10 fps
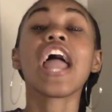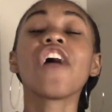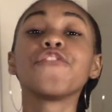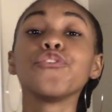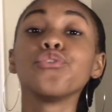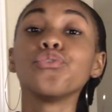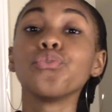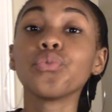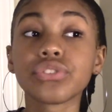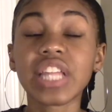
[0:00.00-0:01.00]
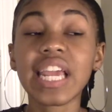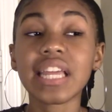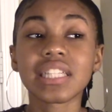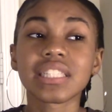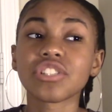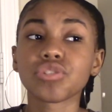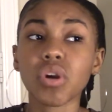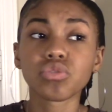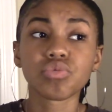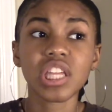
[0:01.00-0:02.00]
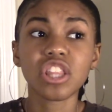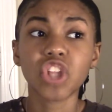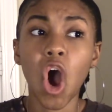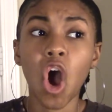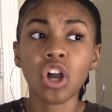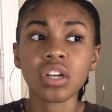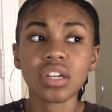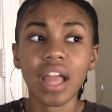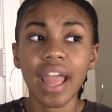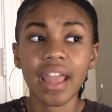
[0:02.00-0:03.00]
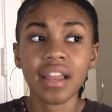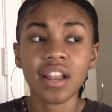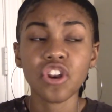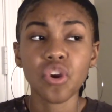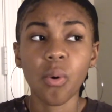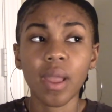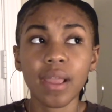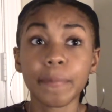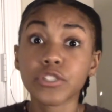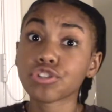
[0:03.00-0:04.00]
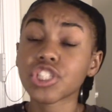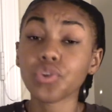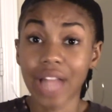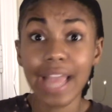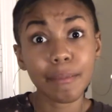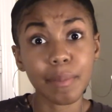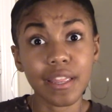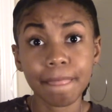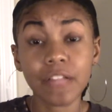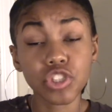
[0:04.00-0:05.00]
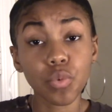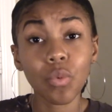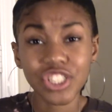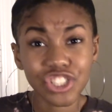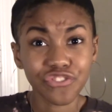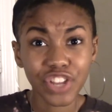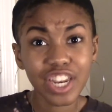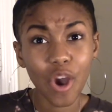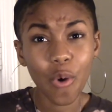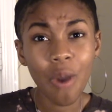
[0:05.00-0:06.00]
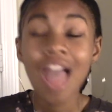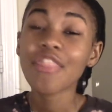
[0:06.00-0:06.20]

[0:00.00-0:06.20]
If you think this intro is really long and annoying, but you still like me and you still want to watch this video,